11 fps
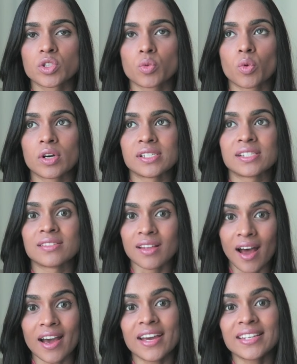which was
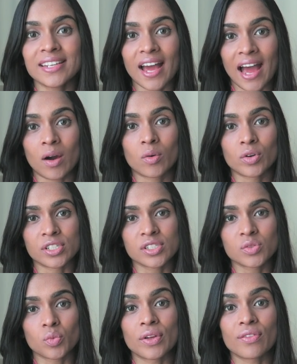9
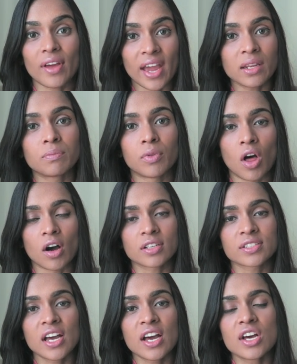hours with 8
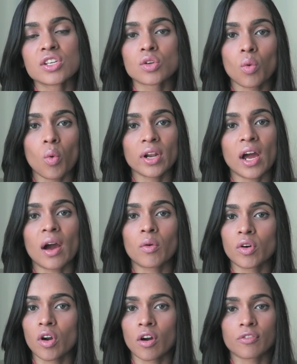blocks. So 1
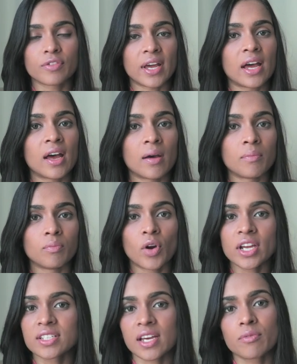hour of
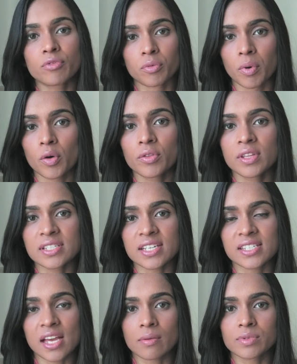break time for both these
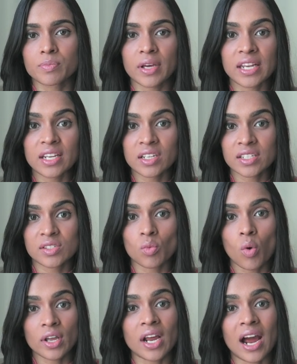exams, but it is
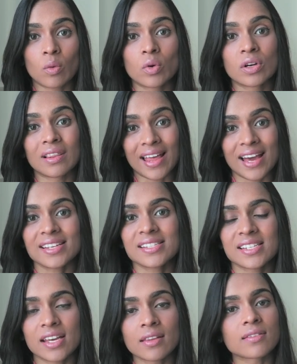1 hour
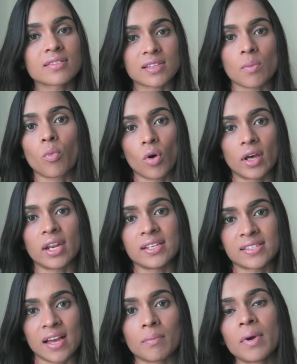less in the step 1
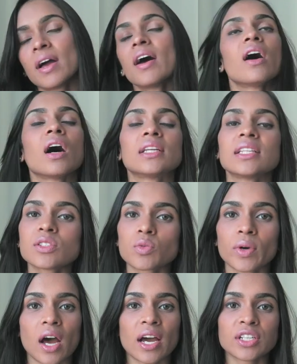exam. At least
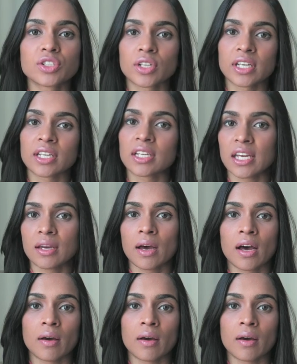when I took it